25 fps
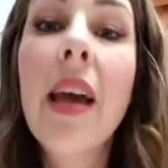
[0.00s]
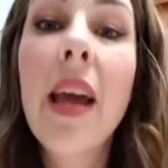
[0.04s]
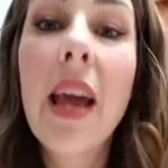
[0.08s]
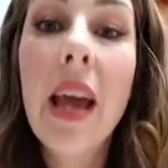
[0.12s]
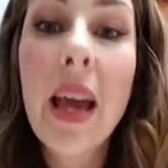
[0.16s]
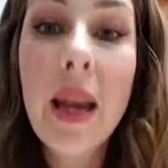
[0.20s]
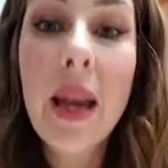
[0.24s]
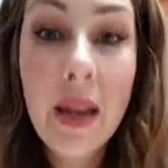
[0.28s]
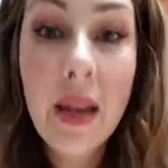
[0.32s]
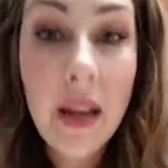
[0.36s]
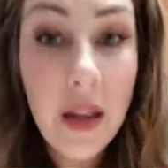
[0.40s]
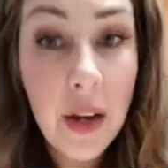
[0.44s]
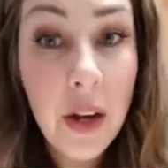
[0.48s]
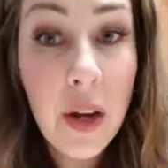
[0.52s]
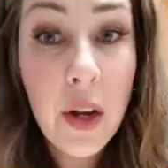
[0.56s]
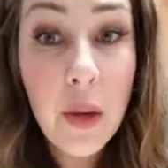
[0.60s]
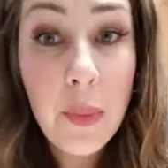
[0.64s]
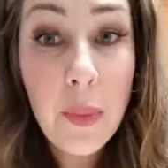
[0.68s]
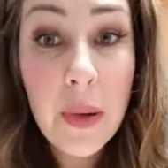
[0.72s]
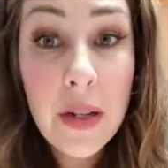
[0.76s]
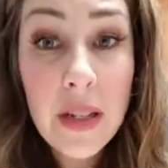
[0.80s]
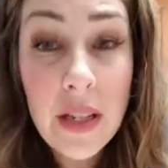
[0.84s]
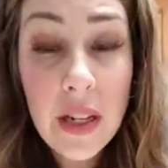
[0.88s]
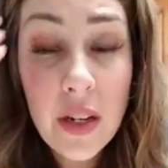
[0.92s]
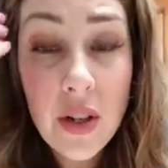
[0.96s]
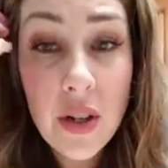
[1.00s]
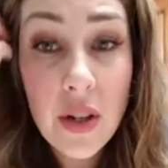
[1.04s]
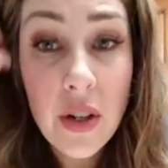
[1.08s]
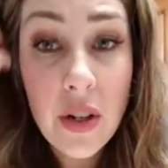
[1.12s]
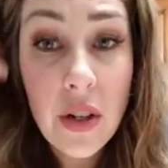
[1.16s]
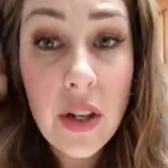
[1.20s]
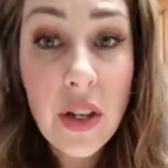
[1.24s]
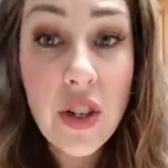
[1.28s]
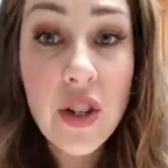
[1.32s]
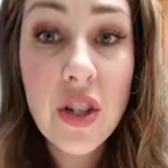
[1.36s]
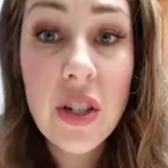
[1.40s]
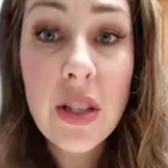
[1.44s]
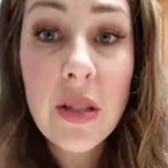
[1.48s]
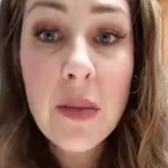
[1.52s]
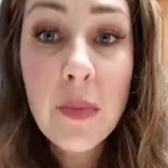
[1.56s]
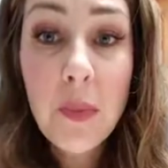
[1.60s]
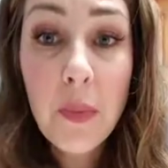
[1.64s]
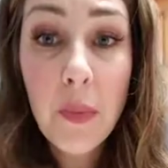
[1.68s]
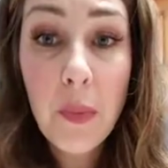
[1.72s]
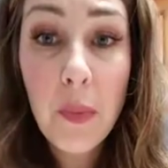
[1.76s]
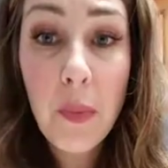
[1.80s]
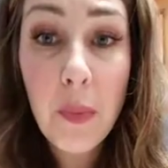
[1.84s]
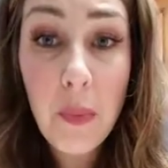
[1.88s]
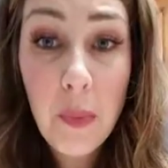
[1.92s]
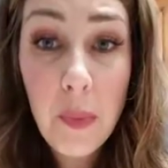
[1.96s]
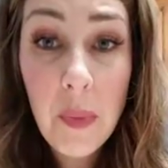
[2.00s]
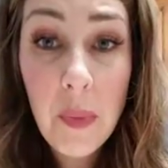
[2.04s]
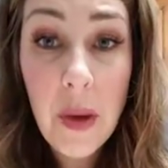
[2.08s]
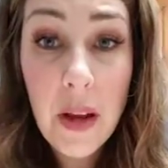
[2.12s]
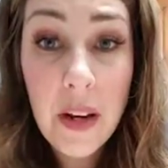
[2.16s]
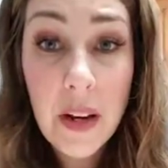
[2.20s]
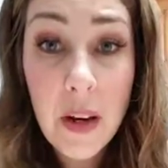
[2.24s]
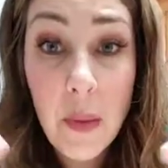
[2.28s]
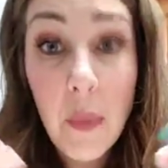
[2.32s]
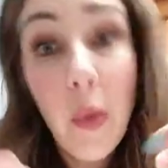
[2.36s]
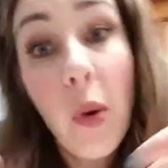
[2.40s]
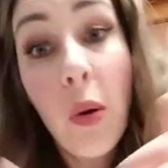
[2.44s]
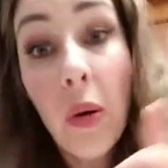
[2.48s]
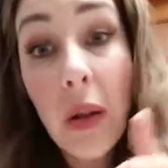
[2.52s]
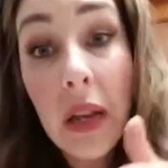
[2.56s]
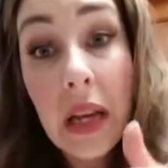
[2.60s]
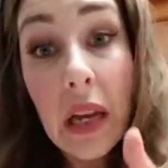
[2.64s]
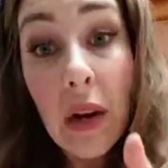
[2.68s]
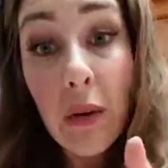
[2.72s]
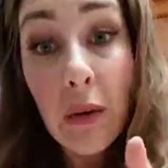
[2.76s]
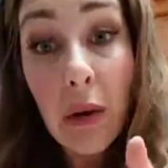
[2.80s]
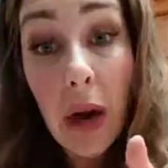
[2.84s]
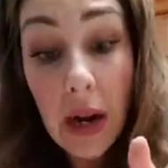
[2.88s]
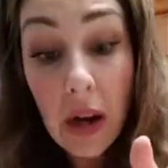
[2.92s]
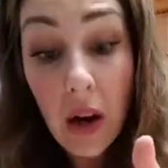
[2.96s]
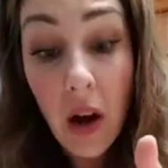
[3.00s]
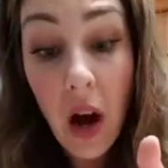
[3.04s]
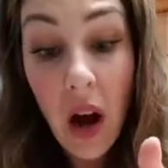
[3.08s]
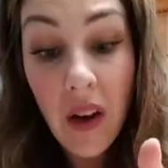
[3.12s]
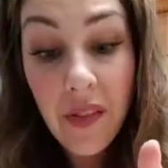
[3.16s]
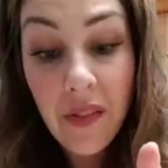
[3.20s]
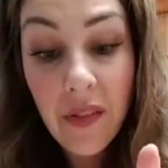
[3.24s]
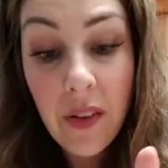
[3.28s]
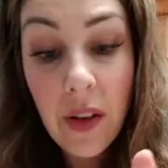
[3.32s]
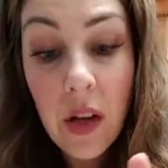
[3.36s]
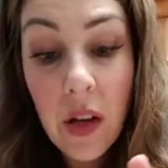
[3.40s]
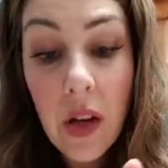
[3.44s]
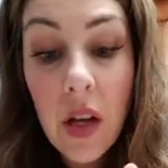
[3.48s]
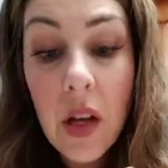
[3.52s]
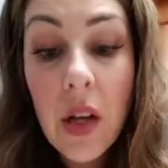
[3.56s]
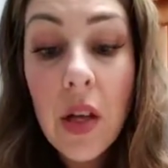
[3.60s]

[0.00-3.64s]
and could potentially just end up pulling it right off.